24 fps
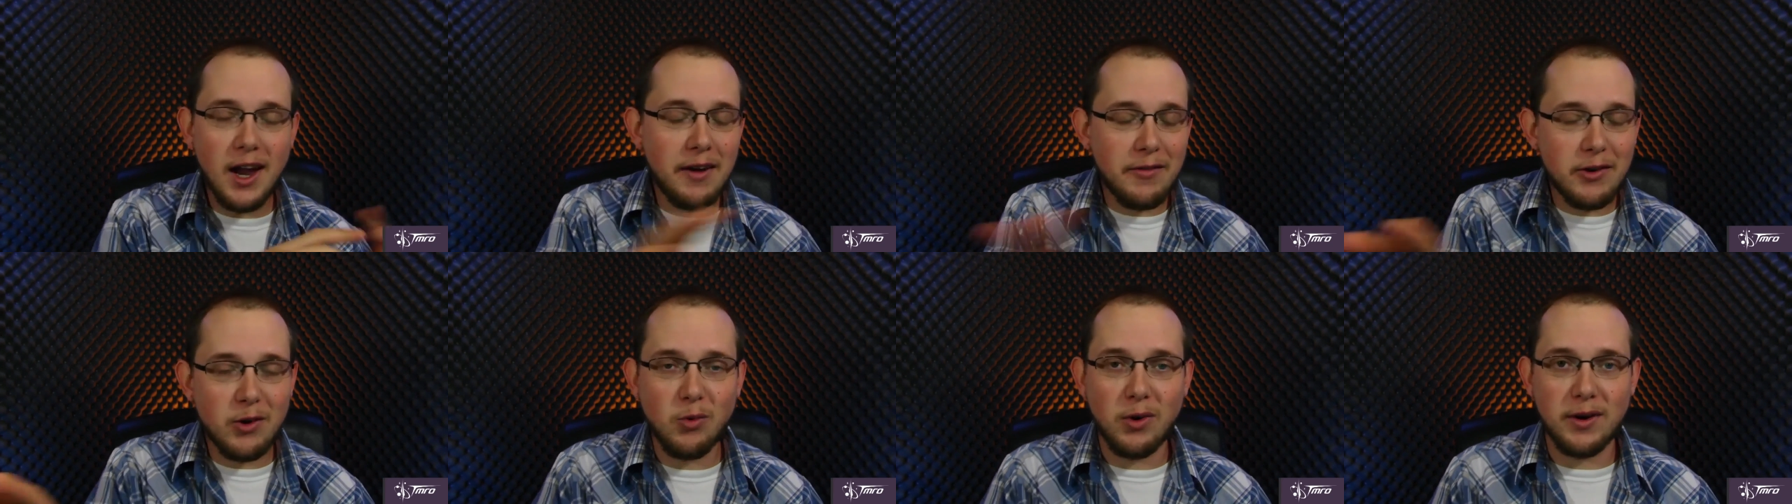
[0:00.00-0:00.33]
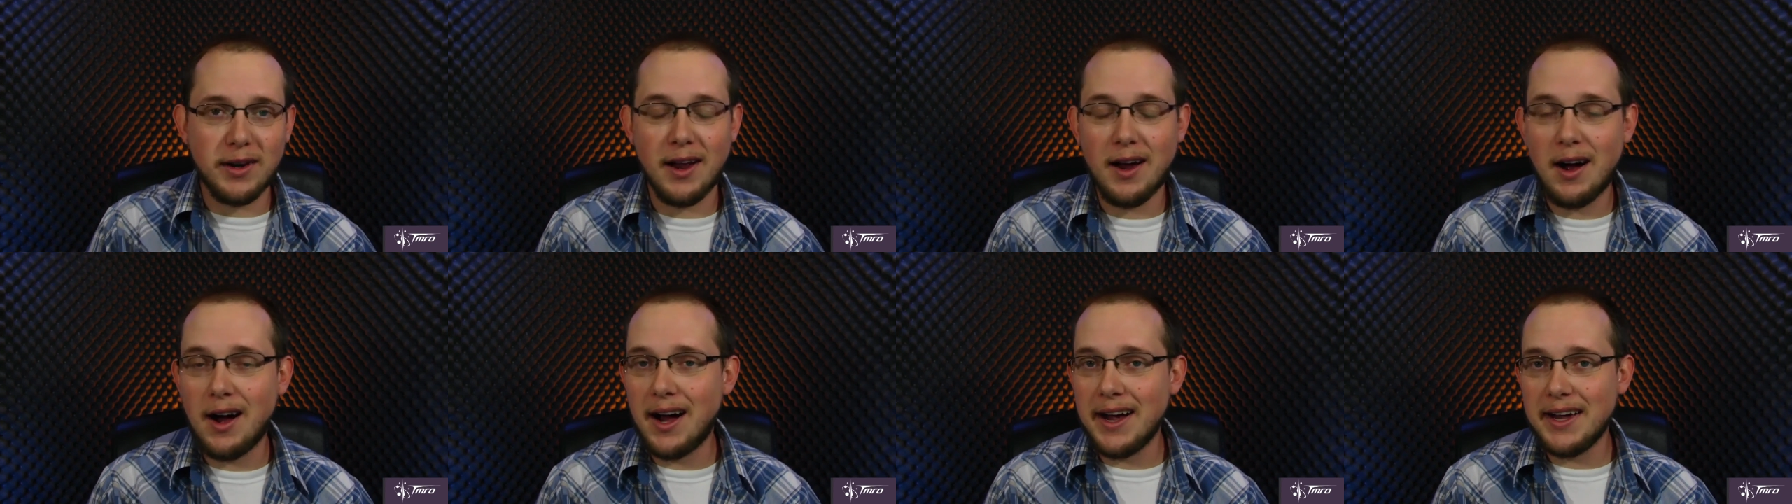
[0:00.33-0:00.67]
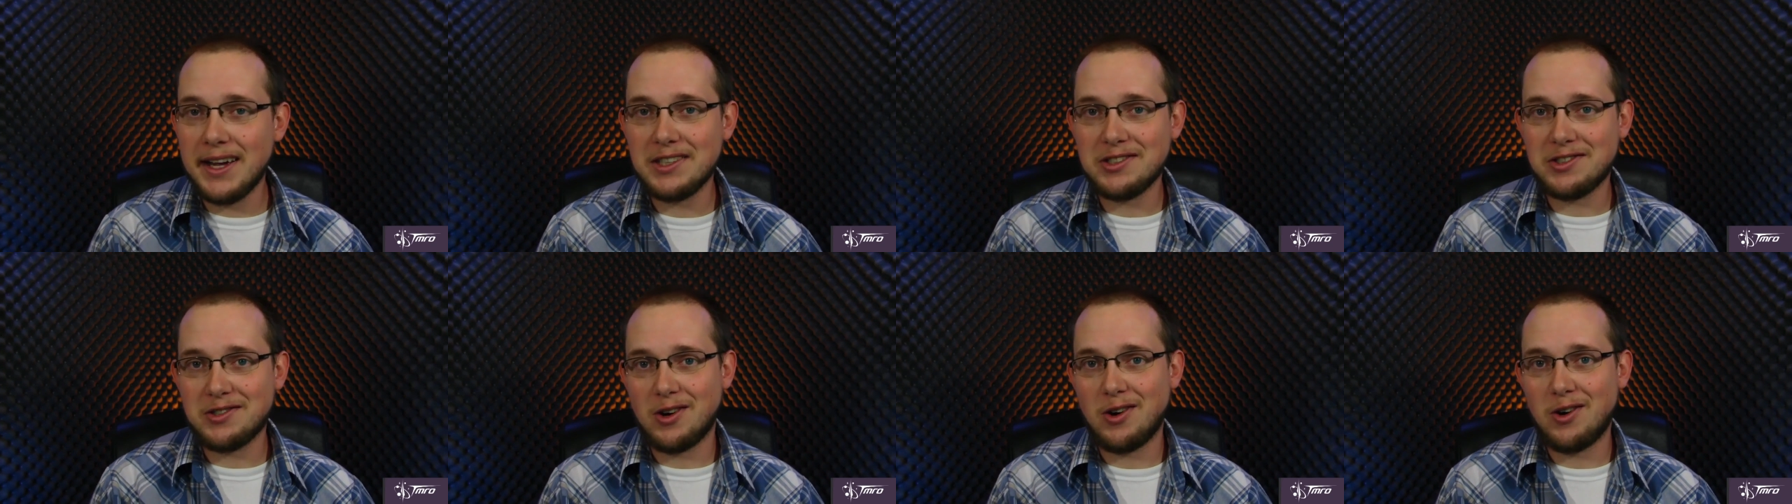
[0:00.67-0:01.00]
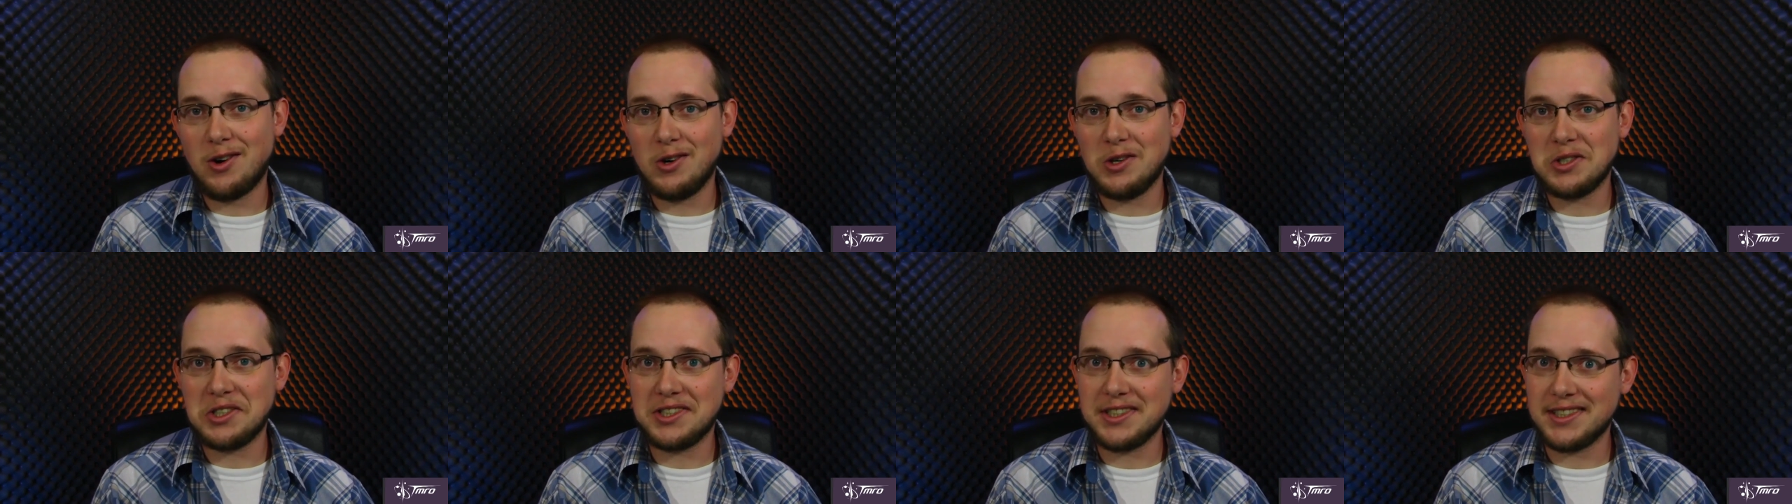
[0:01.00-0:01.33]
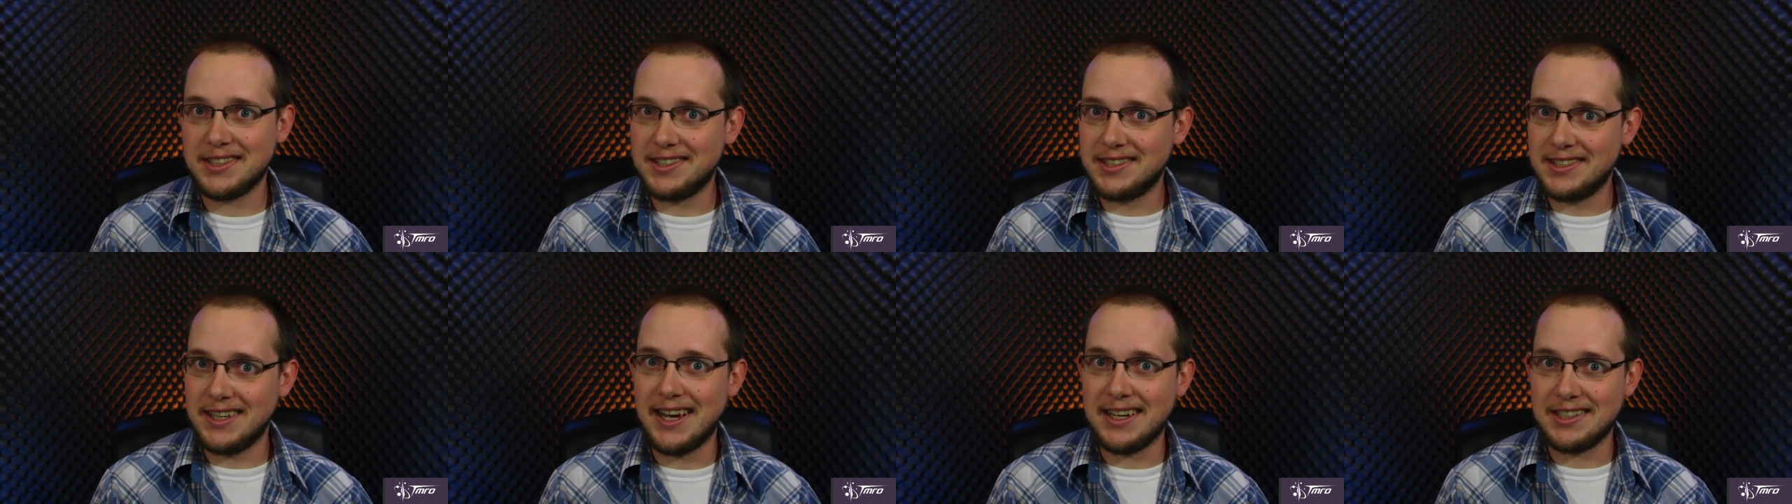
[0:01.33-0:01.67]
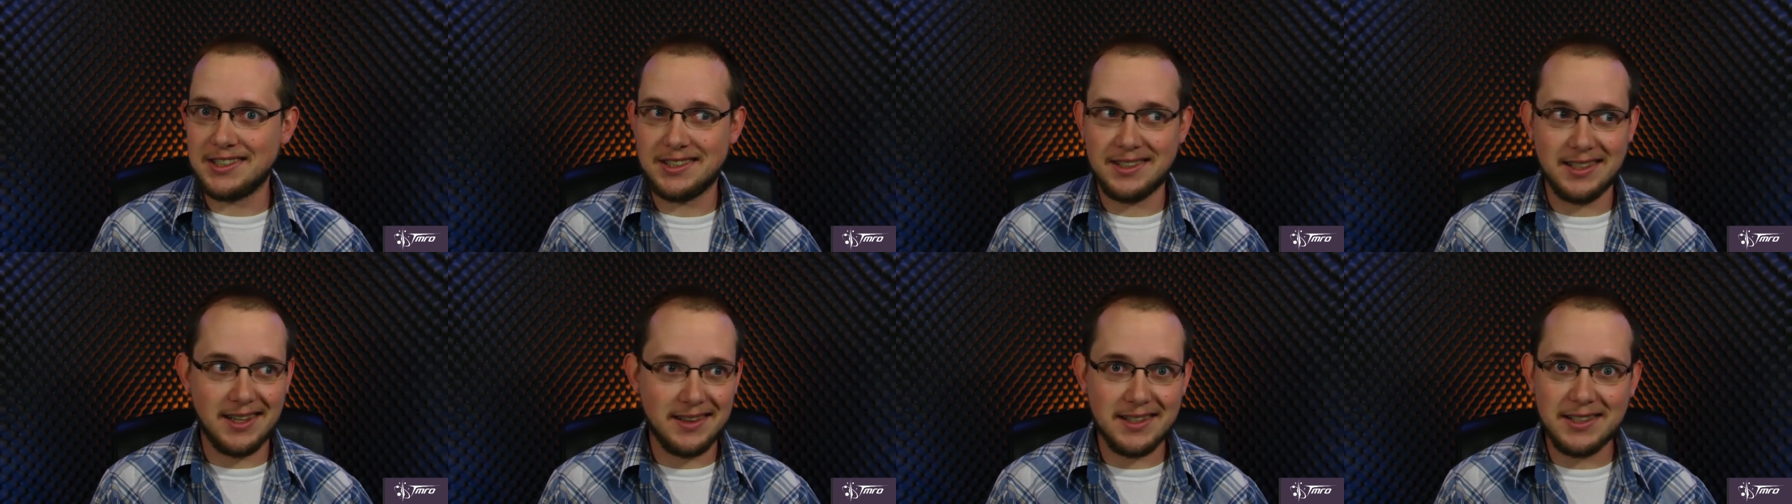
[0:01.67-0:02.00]
everyone at ISRO
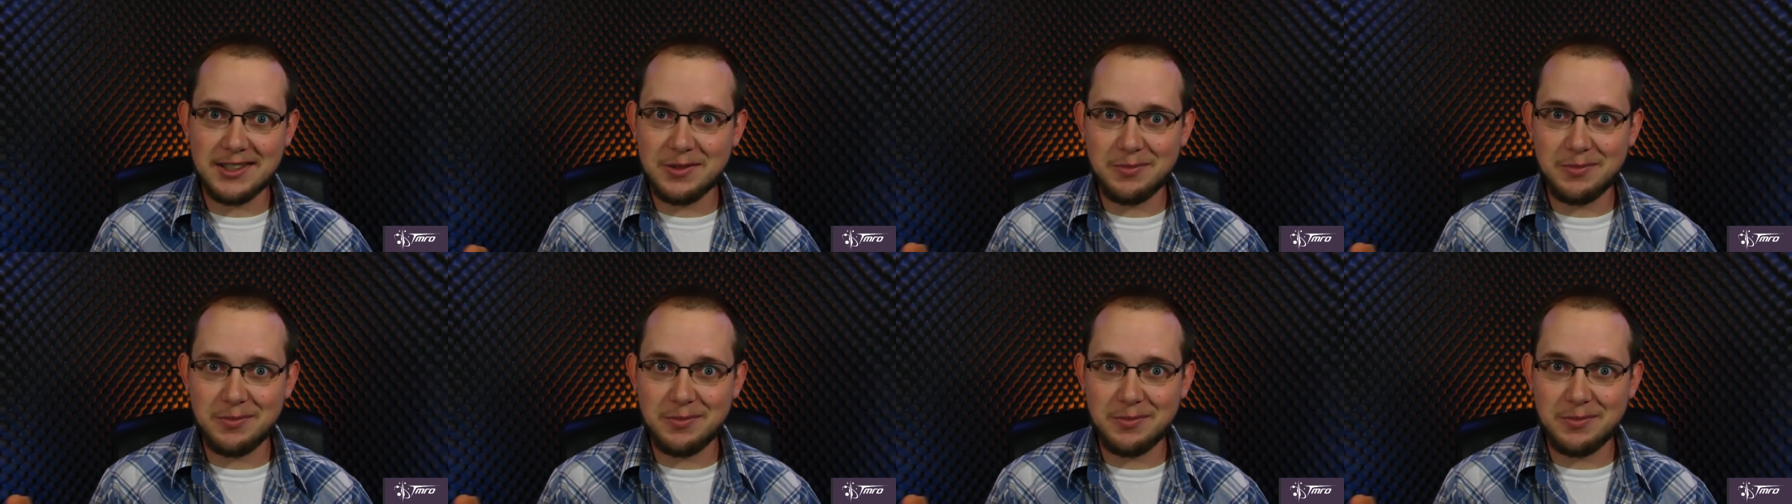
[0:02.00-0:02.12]
success and that